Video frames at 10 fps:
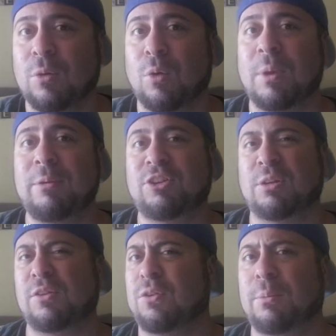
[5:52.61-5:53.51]
Or maybe
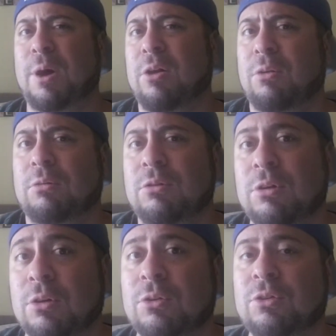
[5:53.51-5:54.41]
something from the bottle, who
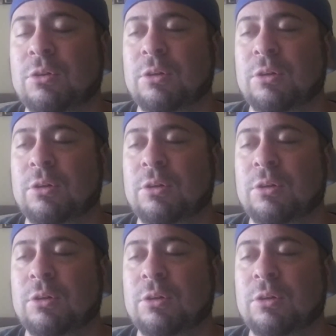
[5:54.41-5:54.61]
knows.